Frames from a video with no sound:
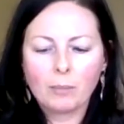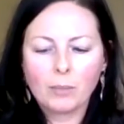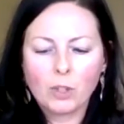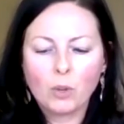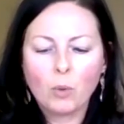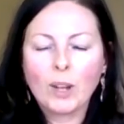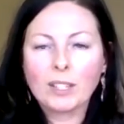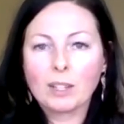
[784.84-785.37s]

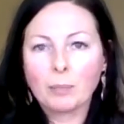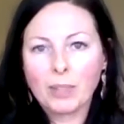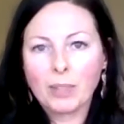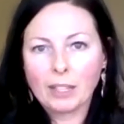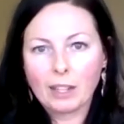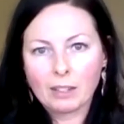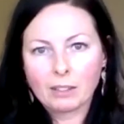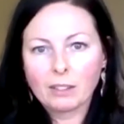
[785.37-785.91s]
you want something
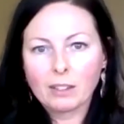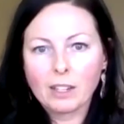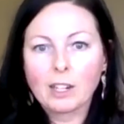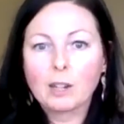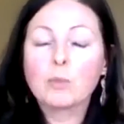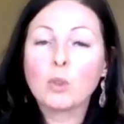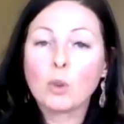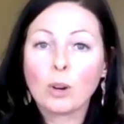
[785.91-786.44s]
that can
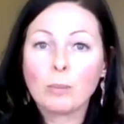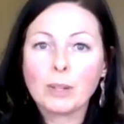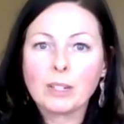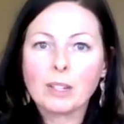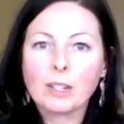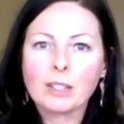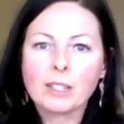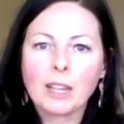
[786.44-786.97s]
absorb
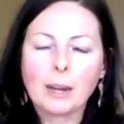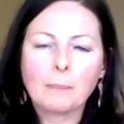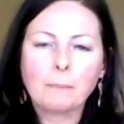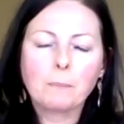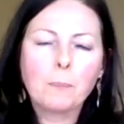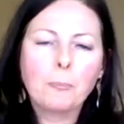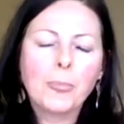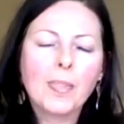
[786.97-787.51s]
into the skin.
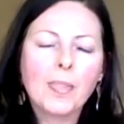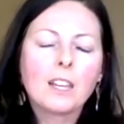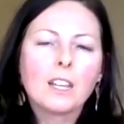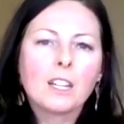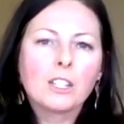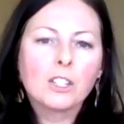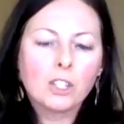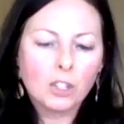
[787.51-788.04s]

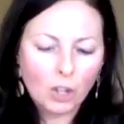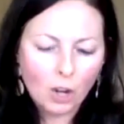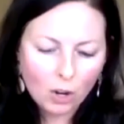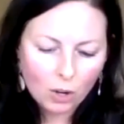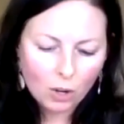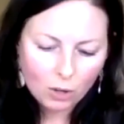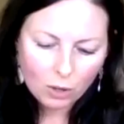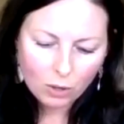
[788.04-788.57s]

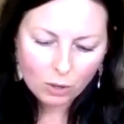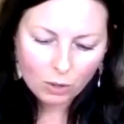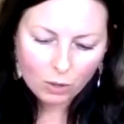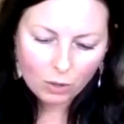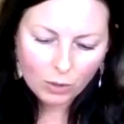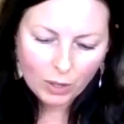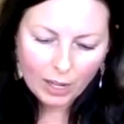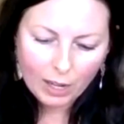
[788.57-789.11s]

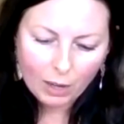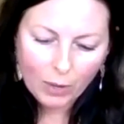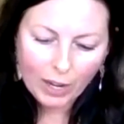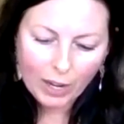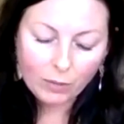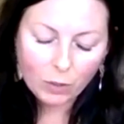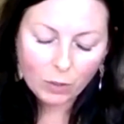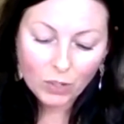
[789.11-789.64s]
So we
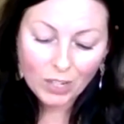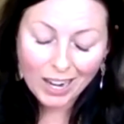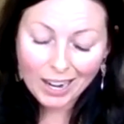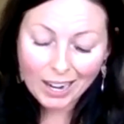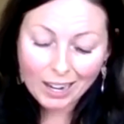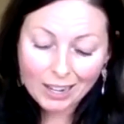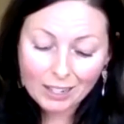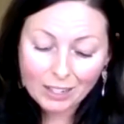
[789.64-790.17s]
have no
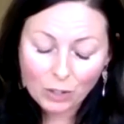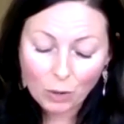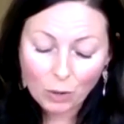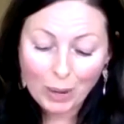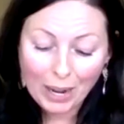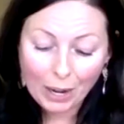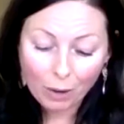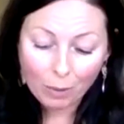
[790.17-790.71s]
dyes, no
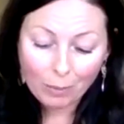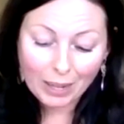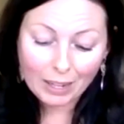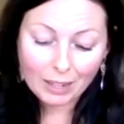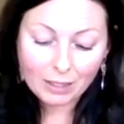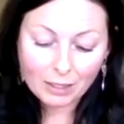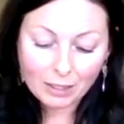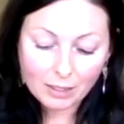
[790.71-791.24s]

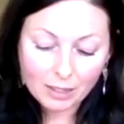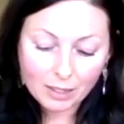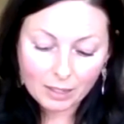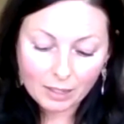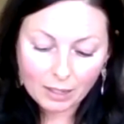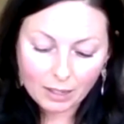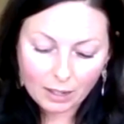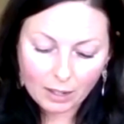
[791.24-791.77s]
parabens.
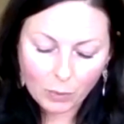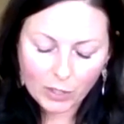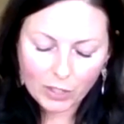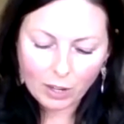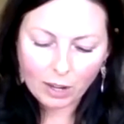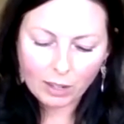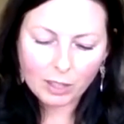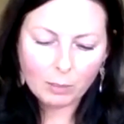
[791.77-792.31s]
We
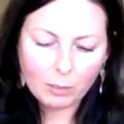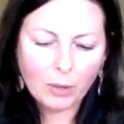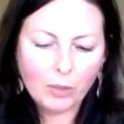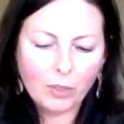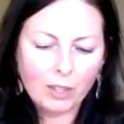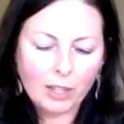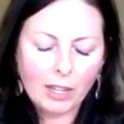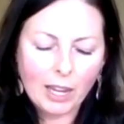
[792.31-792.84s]
talked about
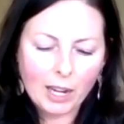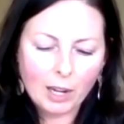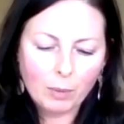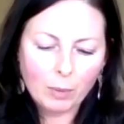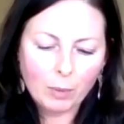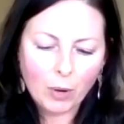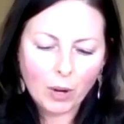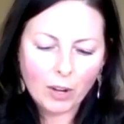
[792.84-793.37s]
the
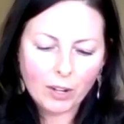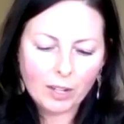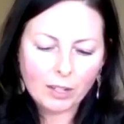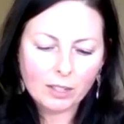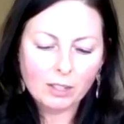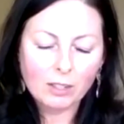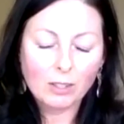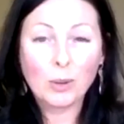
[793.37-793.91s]
animal
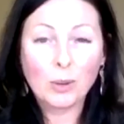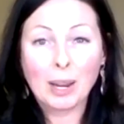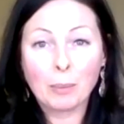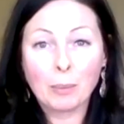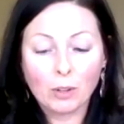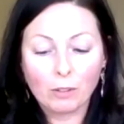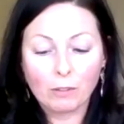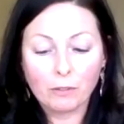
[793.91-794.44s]
products, no
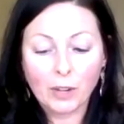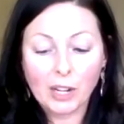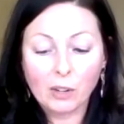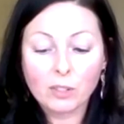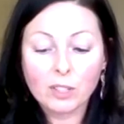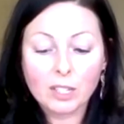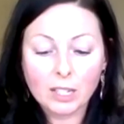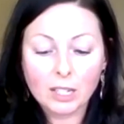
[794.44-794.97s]
chemical
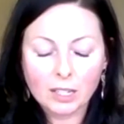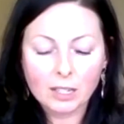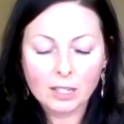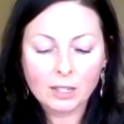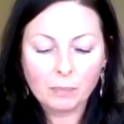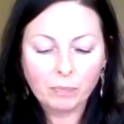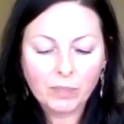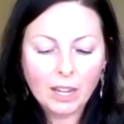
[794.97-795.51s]

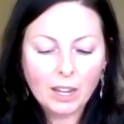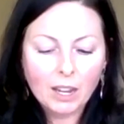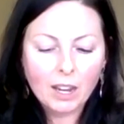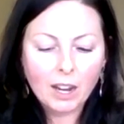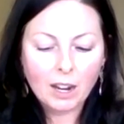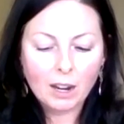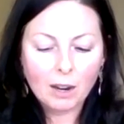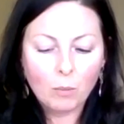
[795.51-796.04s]
fragrances,
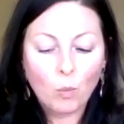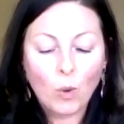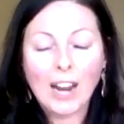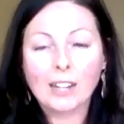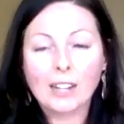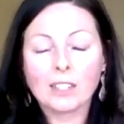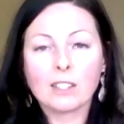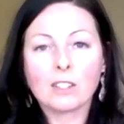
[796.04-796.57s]

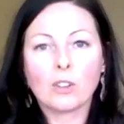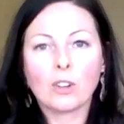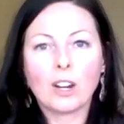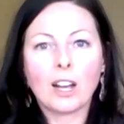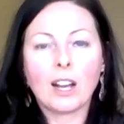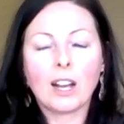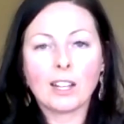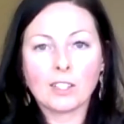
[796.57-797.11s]
waxes, or
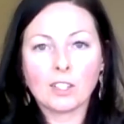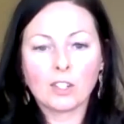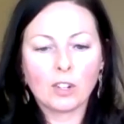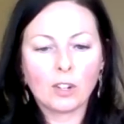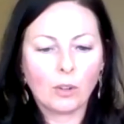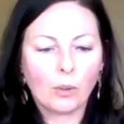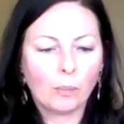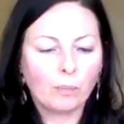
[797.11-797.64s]

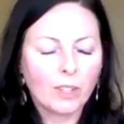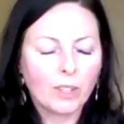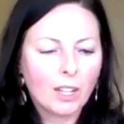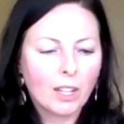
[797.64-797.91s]
acetone.